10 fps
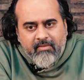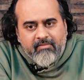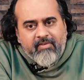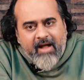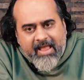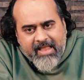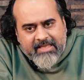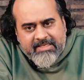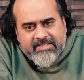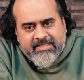Why
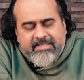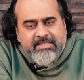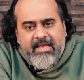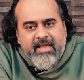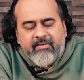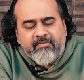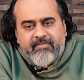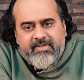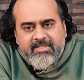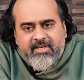has this time,
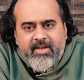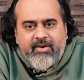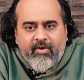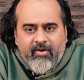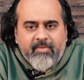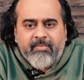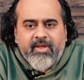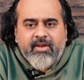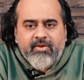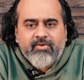firstly, not
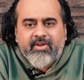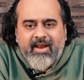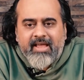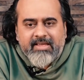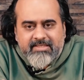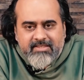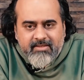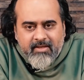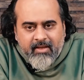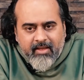been utilized?
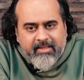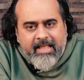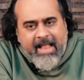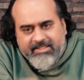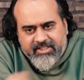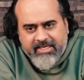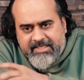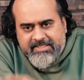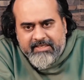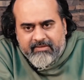in the action
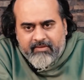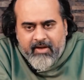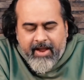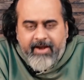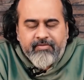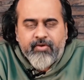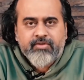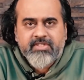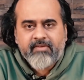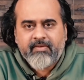itself. And if you
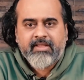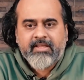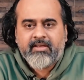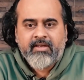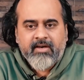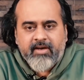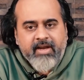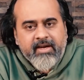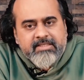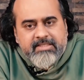would say, well, the
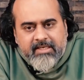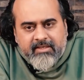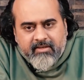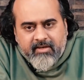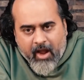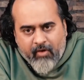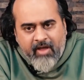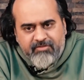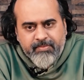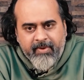deed is done, now I
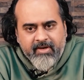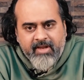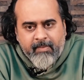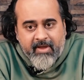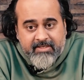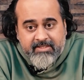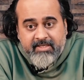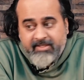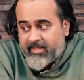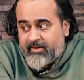have spare time, I will say,
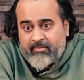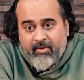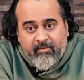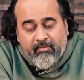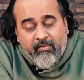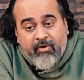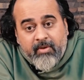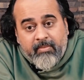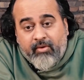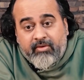then what
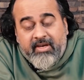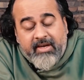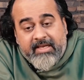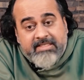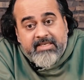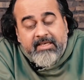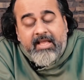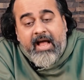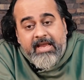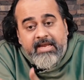about the next and
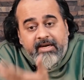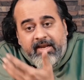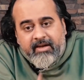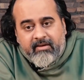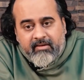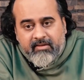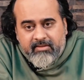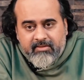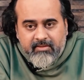the higher deed?